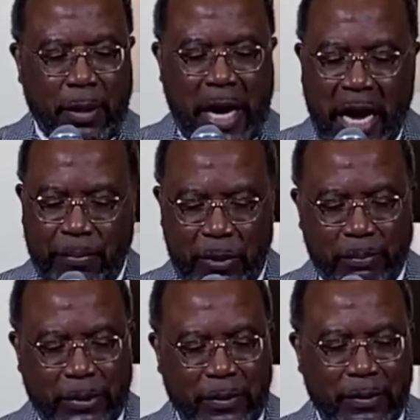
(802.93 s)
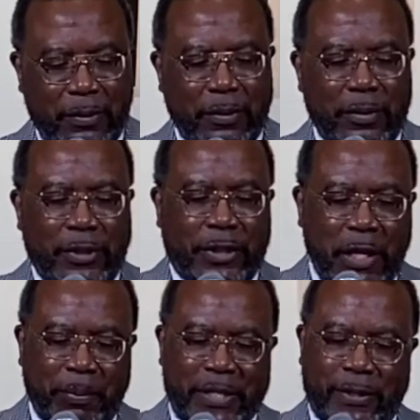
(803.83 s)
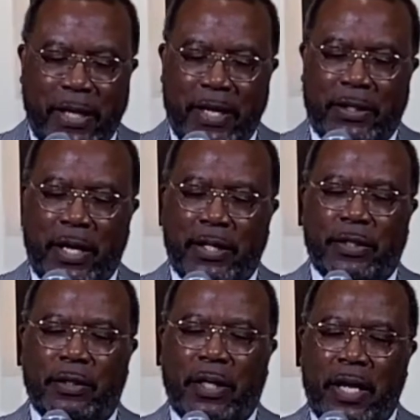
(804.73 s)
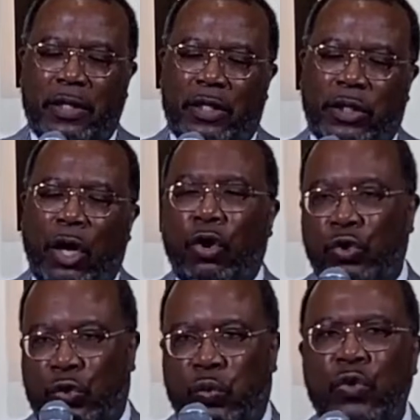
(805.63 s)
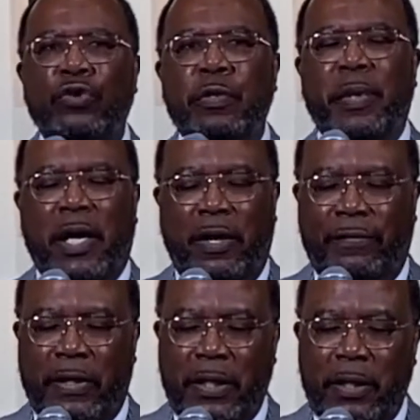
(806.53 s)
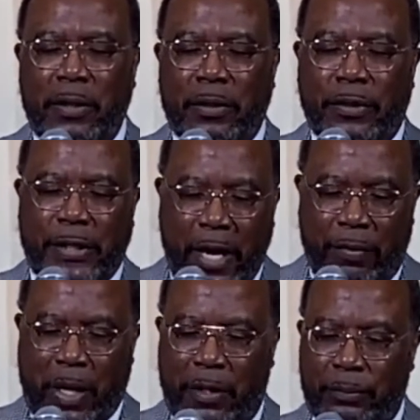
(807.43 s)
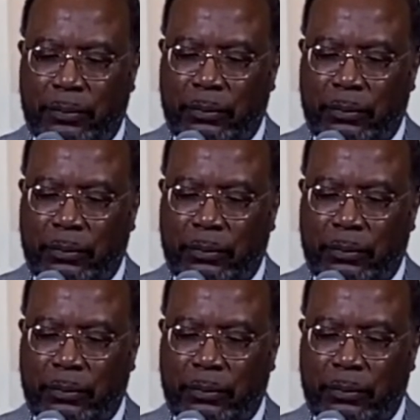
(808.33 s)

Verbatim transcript: Abram simply says, can, the closed womb of Sarah